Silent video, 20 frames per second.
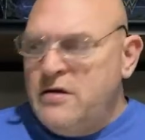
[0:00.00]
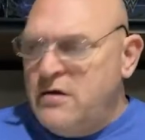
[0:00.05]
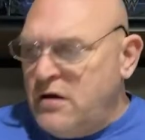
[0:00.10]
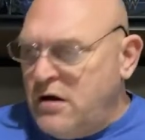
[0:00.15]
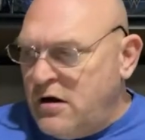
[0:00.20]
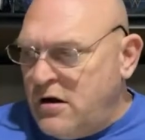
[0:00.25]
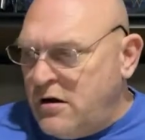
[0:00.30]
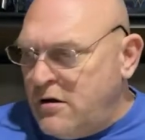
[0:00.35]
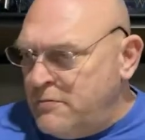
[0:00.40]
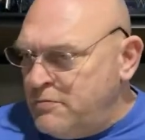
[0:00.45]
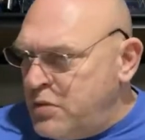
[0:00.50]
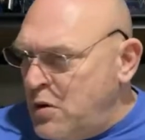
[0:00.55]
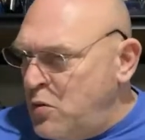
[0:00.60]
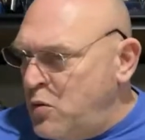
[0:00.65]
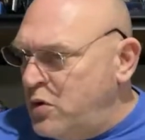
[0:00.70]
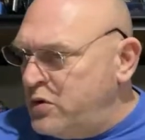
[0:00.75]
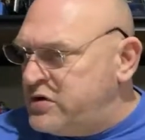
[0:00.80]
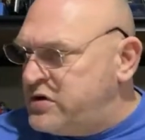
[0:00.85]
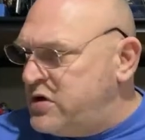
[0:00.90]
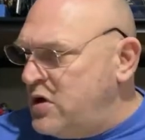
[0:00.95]
But
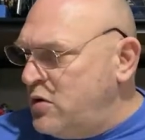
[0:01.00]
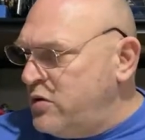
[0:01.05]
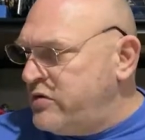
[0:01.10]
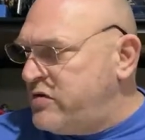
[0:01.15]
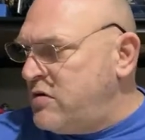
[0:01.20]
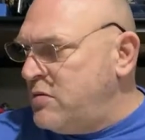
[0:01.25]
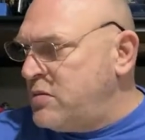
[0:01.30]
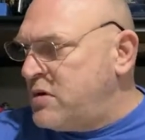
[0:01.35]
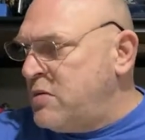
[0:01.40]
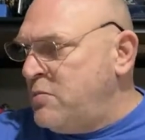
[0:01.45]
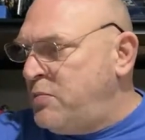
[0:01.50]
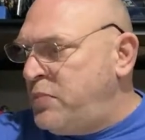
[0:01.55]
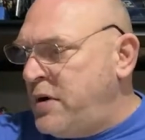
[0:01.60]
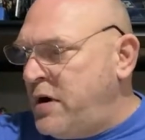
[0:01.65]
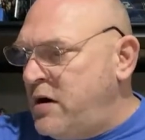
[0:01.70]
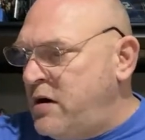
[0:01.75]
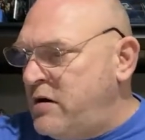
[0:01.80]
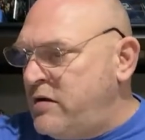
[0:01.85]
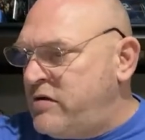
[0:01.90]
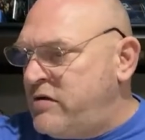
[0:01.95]
we'll show some
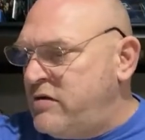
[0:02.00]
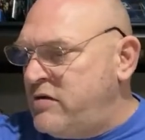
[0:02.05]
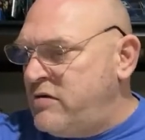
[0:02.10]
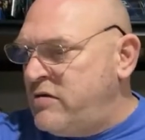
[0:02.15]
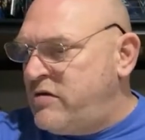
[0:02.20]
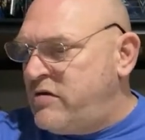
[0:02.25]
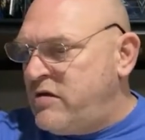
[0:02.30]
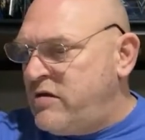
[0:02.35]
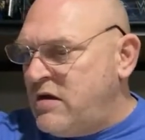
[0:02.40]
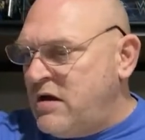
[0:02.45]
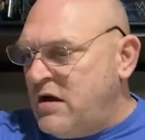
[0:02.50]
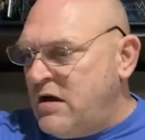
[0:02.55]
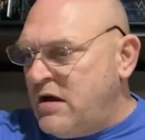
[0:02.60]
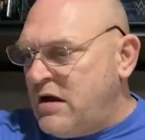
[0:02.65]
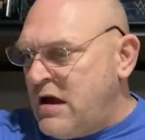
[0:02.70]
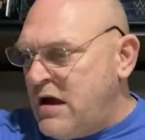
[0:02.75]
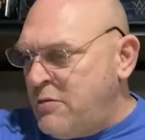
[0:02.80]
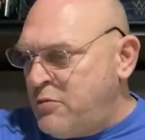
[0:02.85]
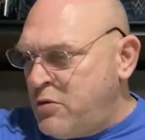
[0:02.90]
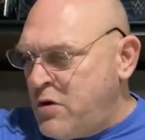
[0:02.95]
comparisons.
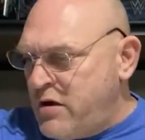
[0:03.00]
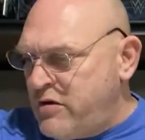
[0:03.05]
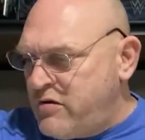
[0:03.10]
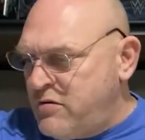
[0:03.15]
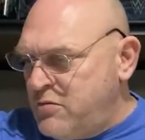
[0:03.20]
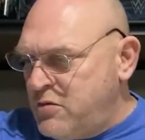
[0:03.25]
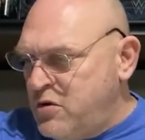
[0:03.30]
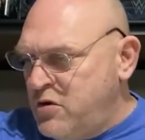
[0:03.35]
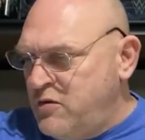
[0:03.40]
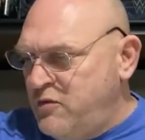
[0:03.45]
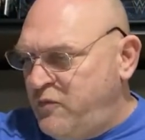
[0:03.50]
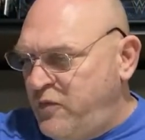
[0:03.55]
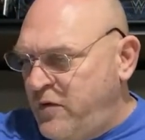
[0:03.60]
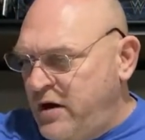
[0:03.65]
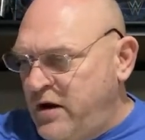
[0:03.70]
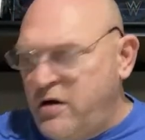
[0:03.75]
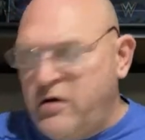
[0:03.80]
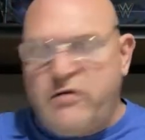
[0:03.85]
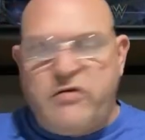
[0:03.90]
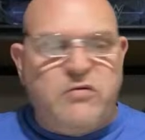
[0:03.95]
I brought some good
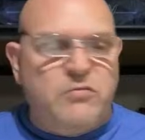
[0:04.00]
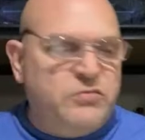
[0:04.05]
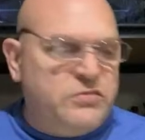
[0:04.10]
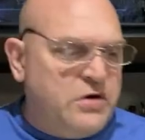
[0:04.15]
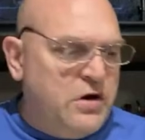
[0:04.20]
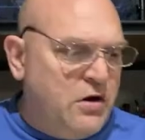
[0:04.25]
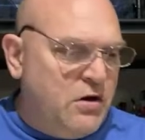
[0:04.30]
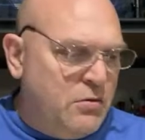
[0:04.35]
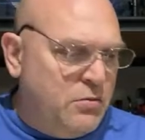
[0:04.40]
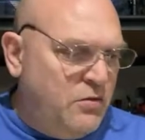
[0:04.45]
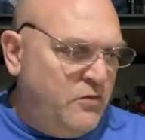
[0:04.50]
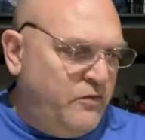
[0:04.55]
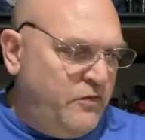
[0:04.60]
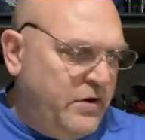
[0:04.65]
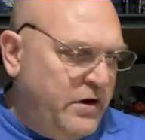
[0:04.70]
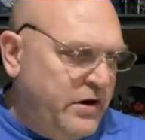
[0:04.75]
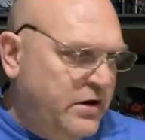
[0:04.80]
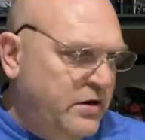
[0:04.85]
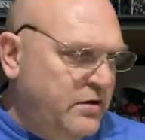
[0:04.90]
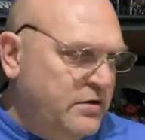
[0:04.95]
figures, some terrible
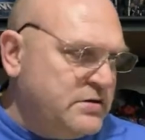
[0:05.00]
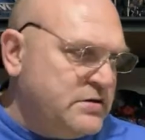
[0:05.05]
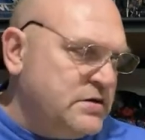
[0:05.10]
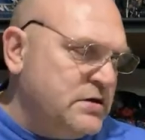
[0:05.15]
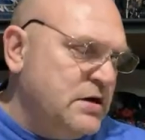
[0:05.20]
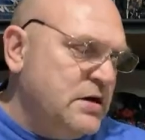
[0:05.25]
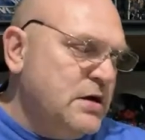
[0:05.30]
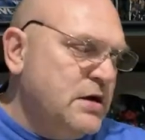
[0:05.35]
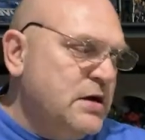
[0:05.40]
figures.